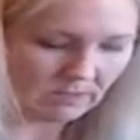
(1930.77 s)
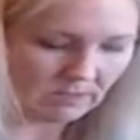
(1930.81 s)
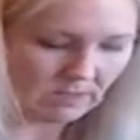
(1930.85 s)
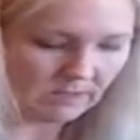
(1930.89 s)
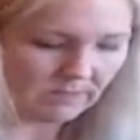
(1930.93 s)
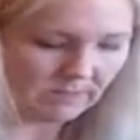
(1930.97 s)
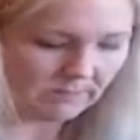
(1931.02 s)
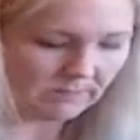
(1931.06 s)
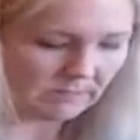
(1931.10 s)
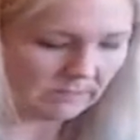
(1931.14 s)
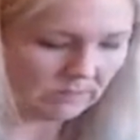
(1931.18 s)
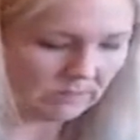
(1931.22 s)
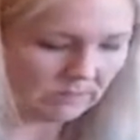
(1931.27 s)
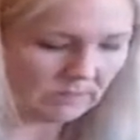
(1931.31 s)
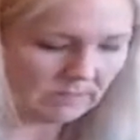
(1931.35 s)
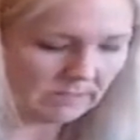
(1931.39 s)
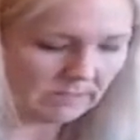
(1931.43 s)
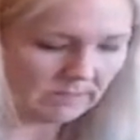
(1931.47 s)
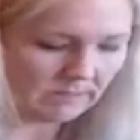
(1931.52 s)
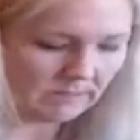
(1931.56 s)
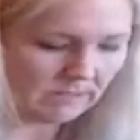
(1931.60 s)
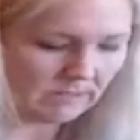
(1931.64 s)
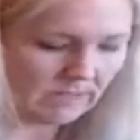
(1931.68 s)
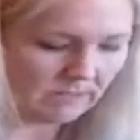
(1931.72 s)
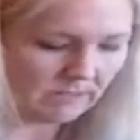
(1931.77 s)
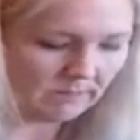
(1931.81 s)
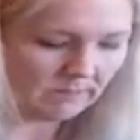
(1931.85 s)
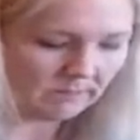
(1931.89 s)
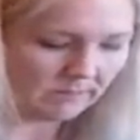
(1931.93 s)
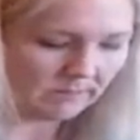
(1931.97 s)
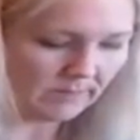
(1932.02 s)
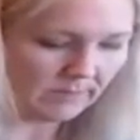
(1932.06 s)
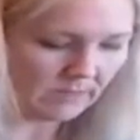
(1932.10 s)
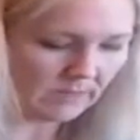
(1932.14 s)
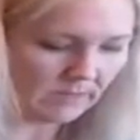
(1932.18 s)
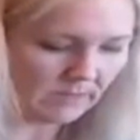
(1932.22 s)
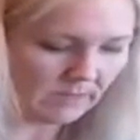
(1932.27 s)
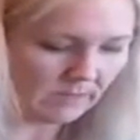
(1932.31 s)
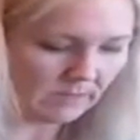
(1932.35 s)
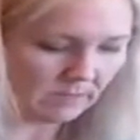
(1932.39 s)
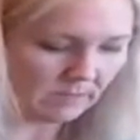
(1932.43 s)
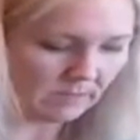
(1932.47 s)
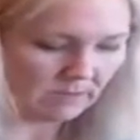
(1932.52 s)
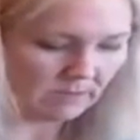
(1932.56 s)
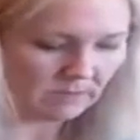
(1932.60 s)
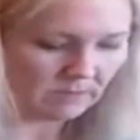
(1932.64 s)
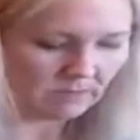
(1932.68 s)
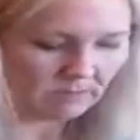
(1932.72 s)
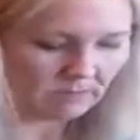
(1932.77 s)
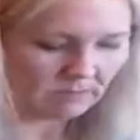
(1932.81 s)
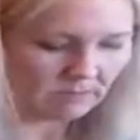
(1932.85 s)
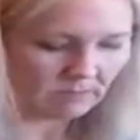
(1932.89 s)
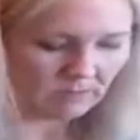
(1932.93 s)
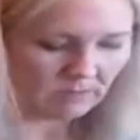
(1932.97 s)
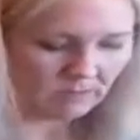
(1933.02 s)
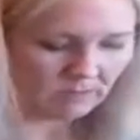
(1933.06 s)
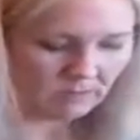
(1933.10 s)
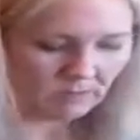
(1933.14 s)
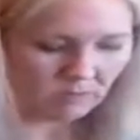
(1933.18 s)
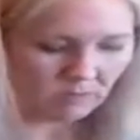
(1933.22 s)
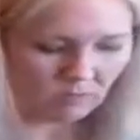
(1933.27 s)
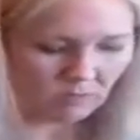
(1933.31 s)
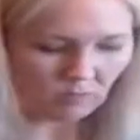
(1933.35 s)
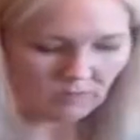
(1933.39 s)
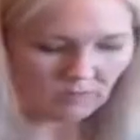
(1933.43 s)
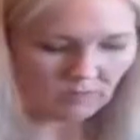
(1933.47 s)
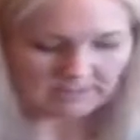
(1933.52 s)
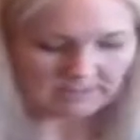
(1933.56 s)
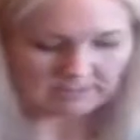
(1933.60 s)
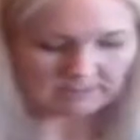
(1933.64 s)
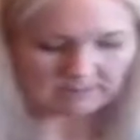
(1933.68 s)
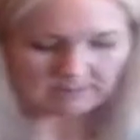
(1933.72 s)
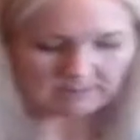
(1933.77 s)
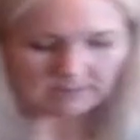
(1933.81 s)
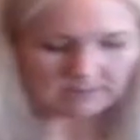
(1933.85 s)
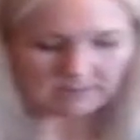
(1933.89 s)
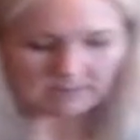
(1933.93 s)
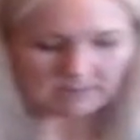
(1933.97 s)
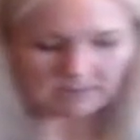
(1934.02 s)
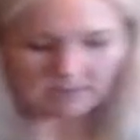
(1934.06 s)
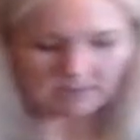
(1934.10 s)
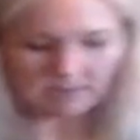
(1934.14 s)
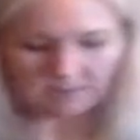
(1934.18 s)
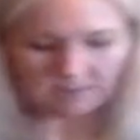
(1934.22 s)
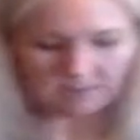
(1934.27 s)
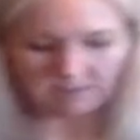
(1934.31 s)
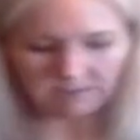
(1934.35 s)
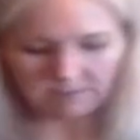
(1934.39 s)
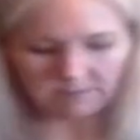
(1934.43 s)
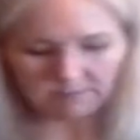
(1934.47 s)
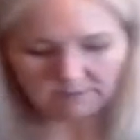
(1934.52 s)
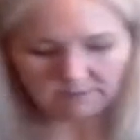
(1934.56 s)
I'm going to go ahead and tape my wine set up.